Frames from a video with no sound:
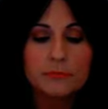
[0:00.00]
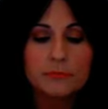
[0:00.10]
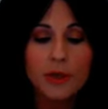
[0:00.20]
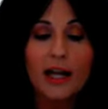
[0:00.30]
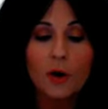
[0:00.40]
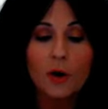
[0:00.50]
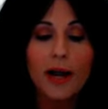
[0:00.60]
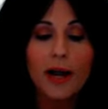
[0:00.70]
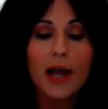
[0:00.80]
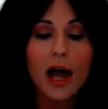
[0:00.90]
Black
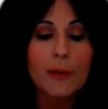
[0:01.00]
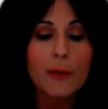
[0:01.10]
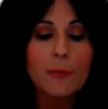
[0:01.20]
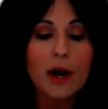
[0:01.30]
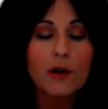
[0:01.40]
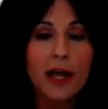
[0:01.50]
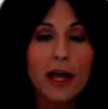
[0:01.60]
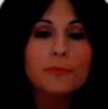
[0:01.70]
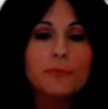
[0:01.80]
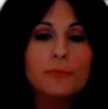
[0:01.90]
Gray Eyebrow
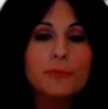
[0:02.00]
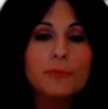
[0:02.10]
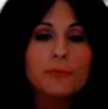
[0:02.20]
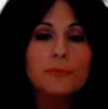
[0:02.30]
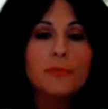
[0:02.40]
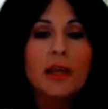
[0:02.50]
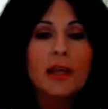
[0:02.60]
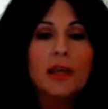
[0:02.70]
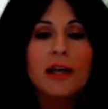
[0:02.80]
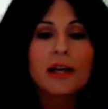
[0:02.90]
Cake Powder.
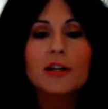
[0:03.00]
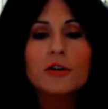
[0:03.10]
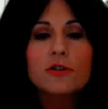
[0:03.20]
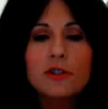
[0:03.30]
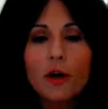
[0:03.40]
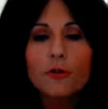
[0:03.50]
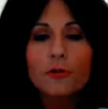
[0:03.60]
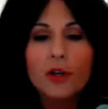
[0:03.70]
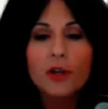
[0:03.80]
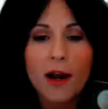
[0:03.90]
And I usually go
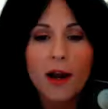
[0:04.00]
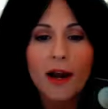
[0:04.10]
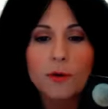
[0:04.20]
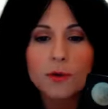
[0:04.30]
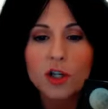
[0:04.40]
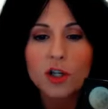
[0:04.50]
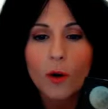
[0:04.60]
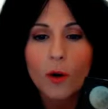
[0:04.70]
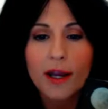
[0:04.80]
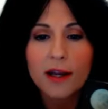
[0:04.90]
through the gray really
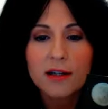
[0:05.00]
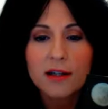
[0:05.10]
quick.